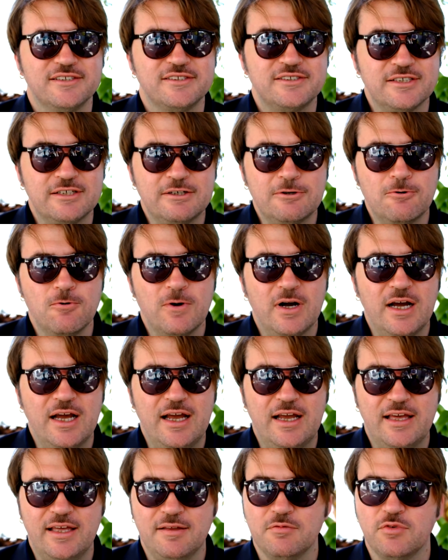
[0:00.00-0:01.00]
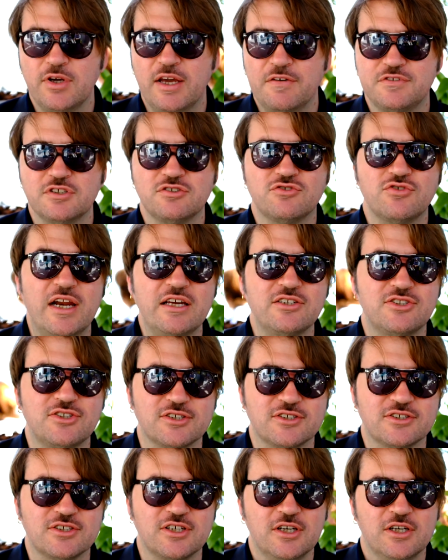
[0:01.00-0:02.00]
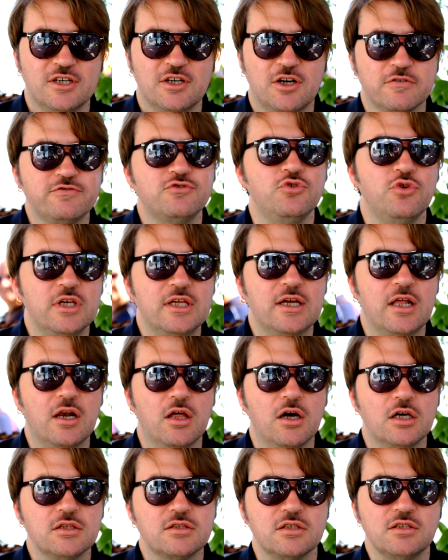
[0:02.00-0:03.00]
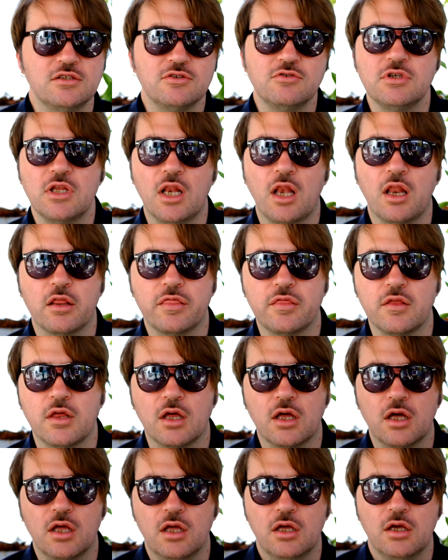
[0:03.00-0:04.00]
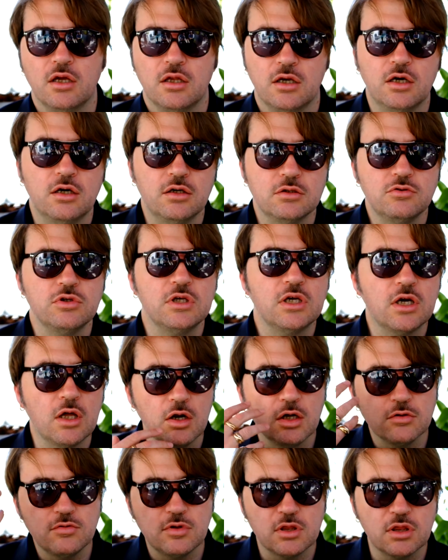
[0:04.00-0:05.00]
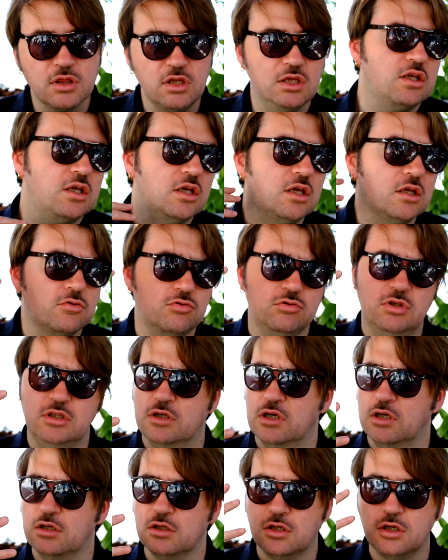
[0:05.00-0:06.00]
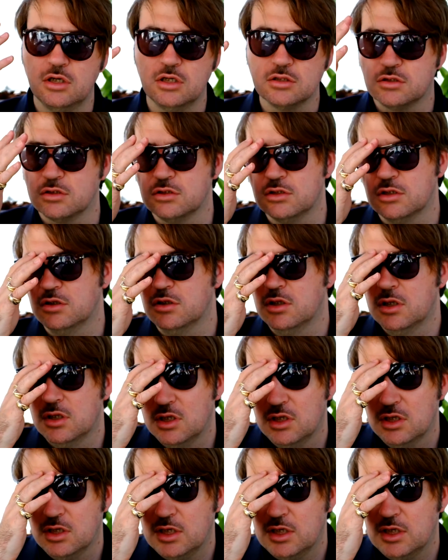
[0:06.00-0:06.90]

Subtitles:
So here we have the traces of doing a lot in doing nothing. No, doing a lot with thinking, doing a lot, no?